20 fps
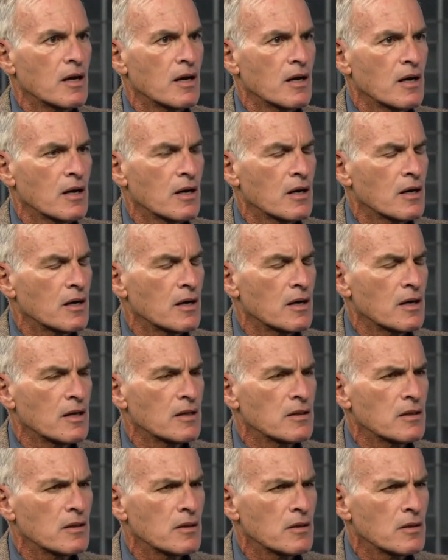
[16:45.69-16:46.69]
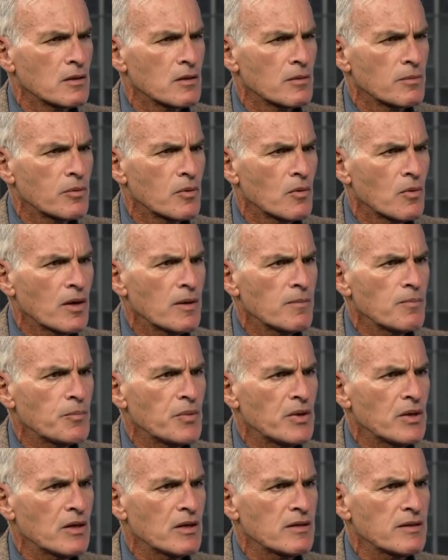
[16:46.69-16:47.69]
The point
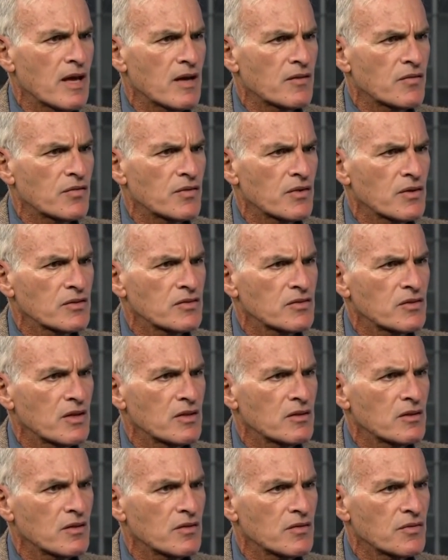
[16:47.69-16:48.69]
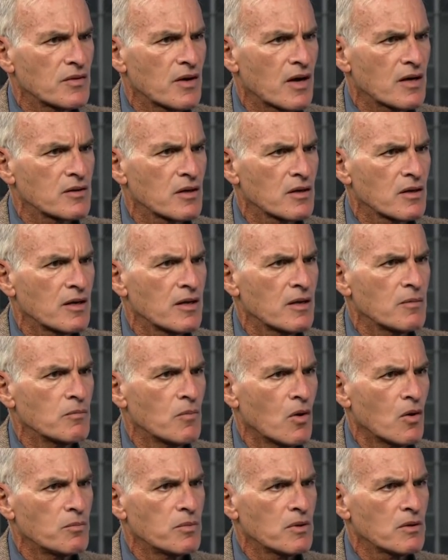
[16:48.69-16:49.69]
being that First Intifada, it
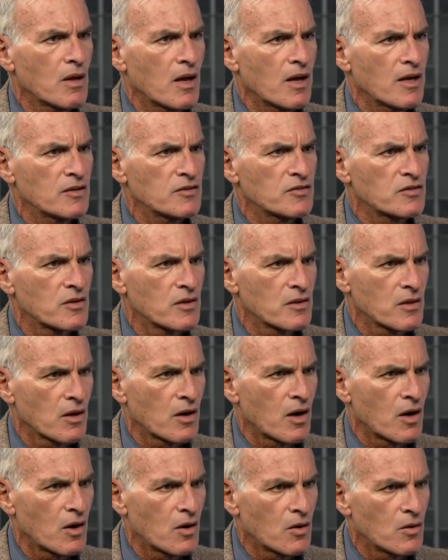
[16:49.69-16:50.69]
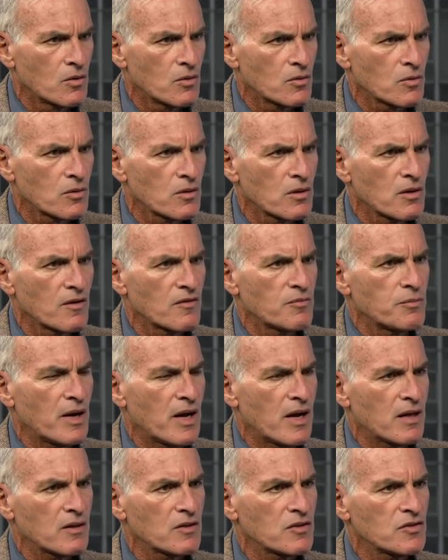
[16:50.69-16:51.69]
mobilized the whole of
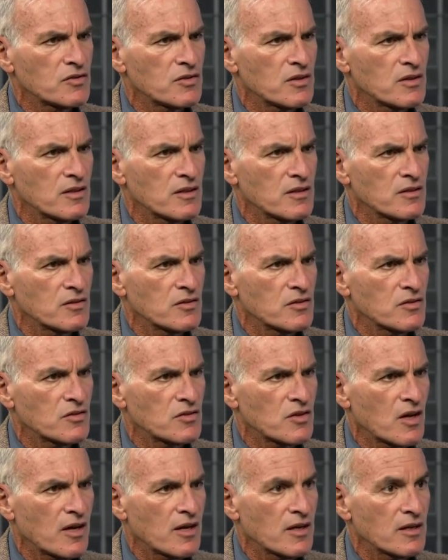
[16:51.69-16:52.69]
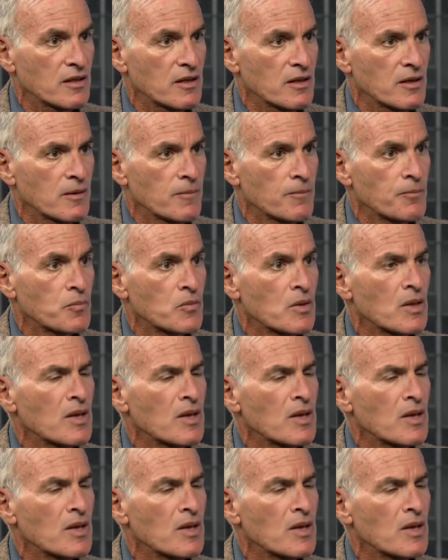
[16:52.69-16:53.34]
Palestinian society.